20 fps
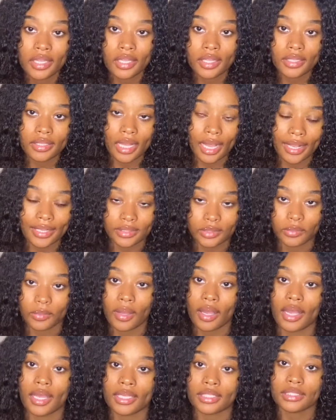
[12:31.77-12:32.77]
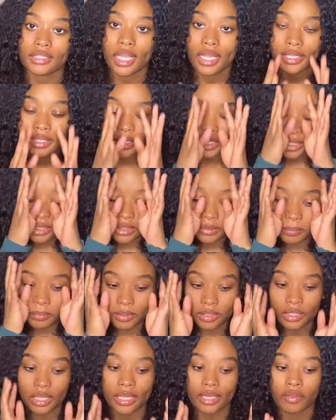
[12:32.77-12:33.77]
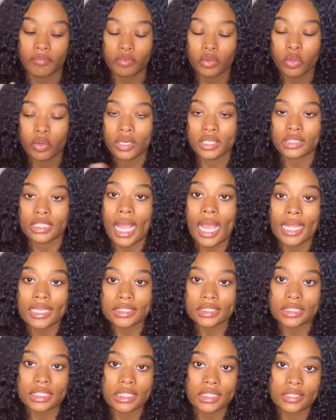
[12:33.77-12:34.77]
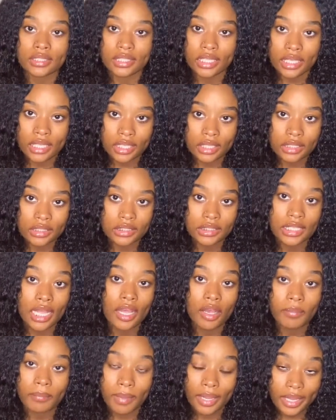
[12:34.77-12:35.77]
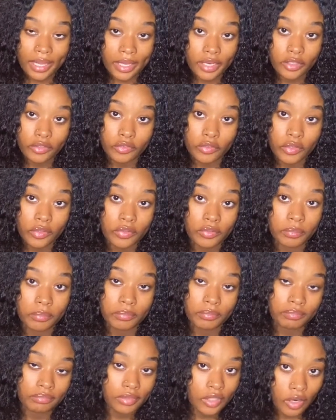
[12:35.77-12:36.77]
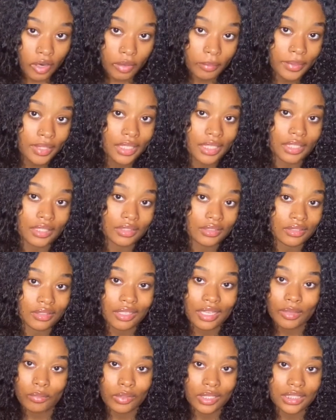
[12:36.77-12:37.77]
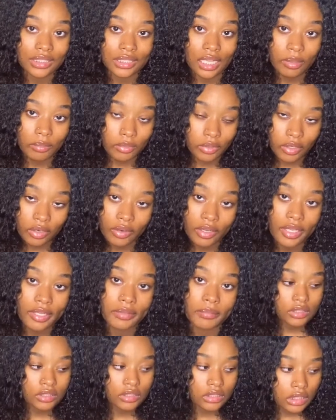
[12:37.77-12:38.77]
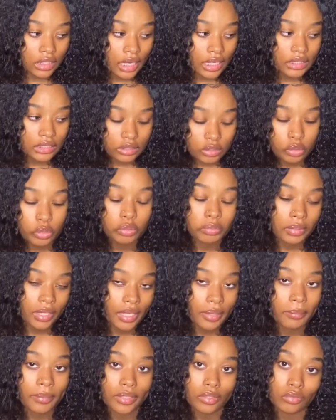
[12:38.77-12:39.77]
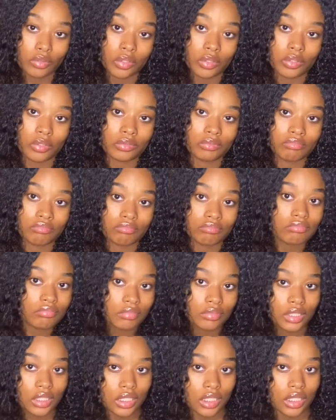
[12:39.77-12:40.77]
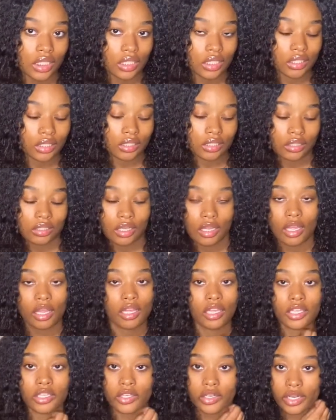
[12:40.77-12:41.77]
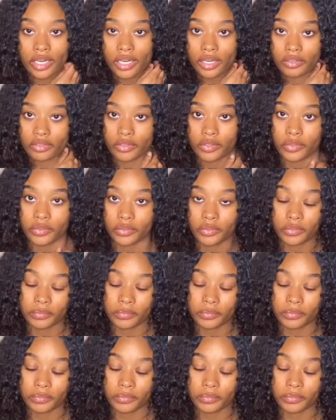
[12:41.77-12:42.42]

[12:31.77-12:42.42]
that's why it's like this. But like, of course, I did things to help my hair grow, grow because it would have stopped growing. Genetics do play a big role in your hair growth.